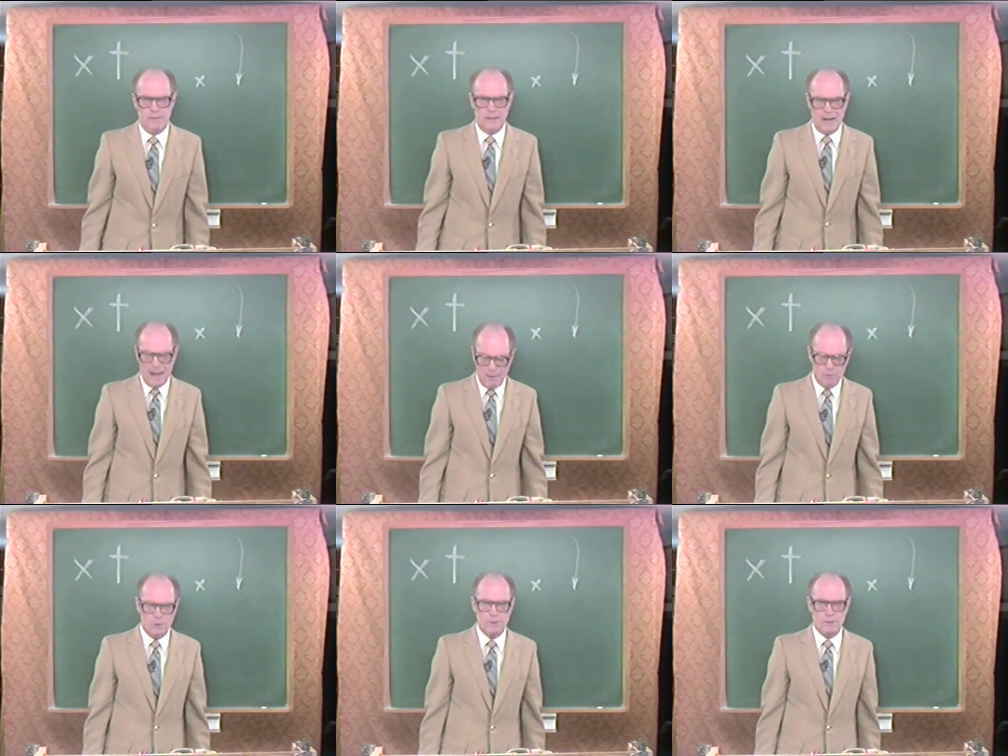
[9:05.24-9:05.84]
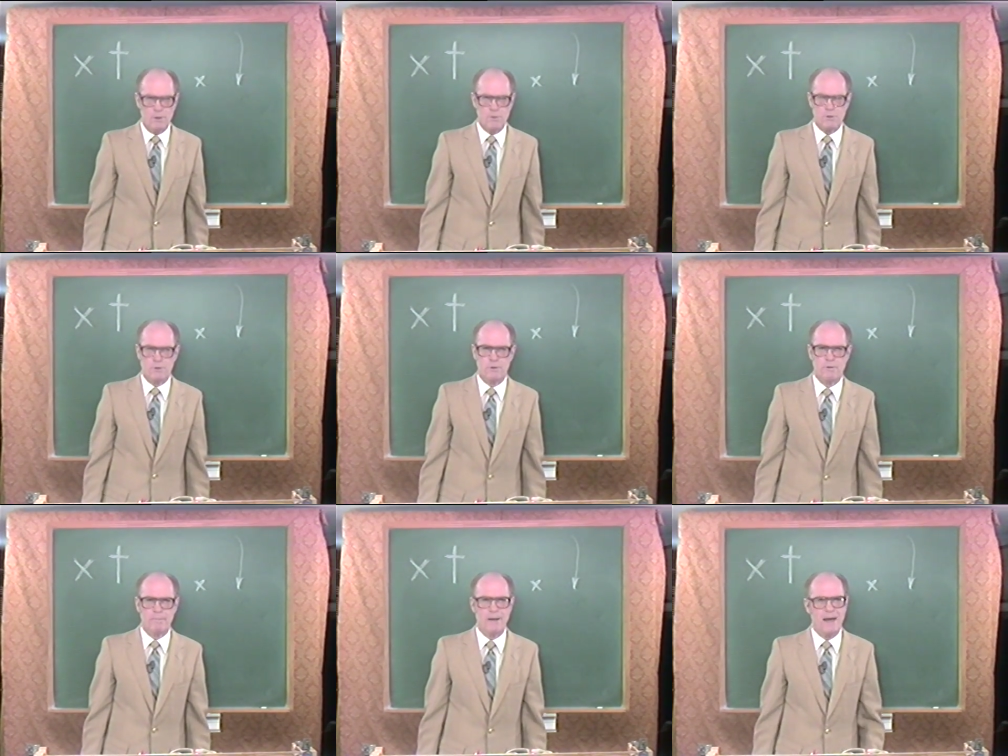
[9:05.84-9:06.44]
that I want to talk
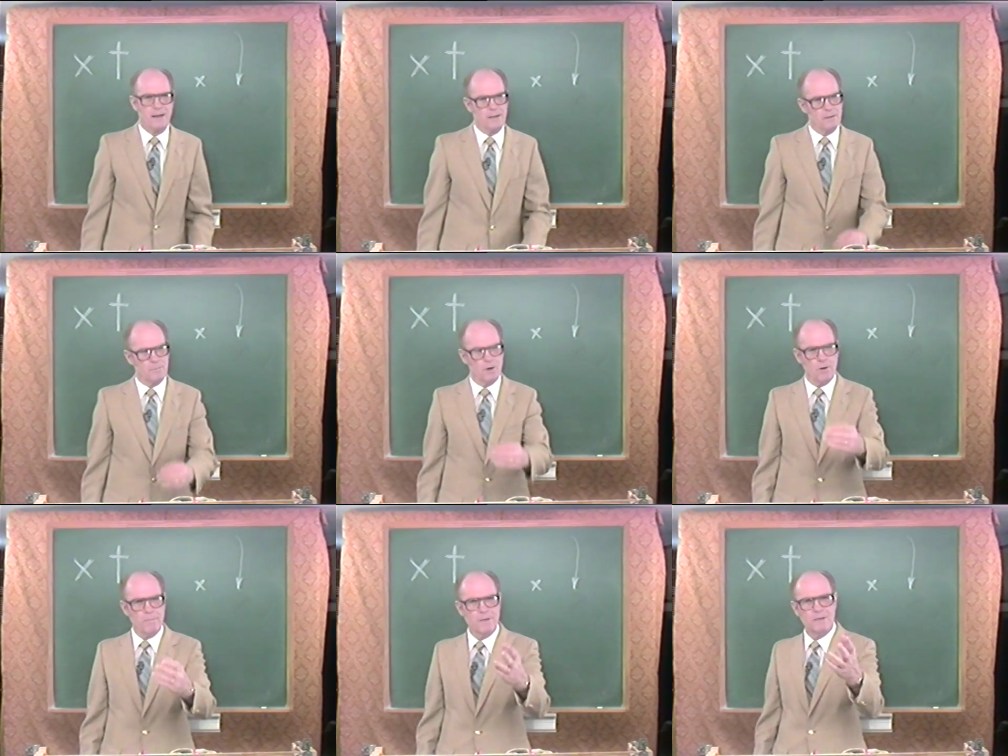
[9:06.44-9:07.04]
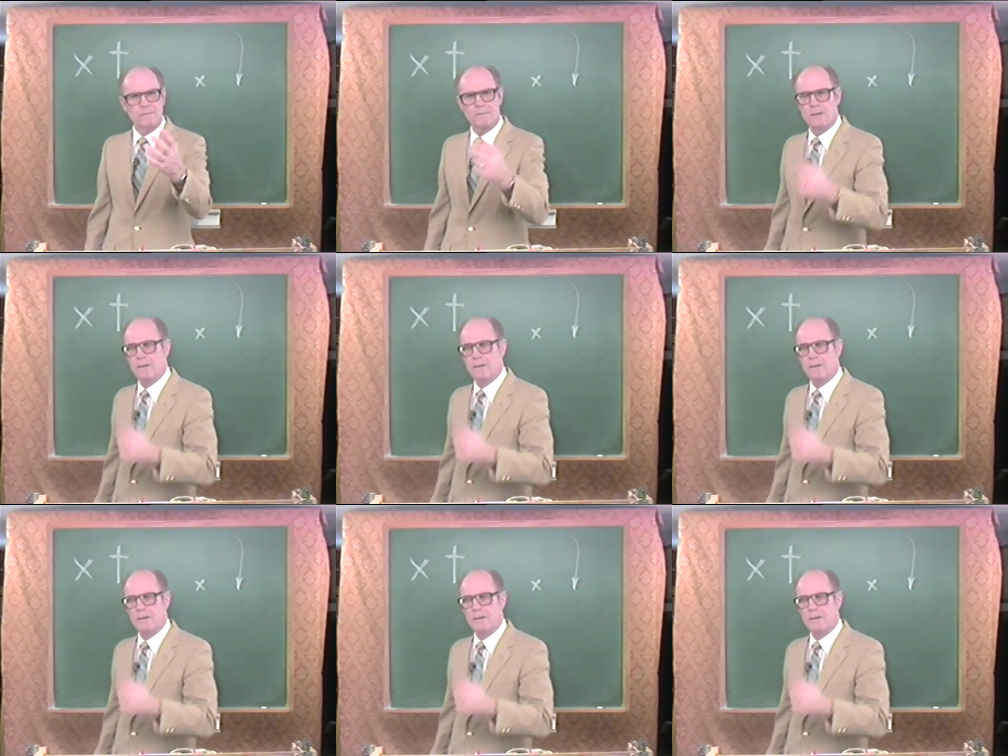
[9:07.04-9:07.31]
to you about in a moment.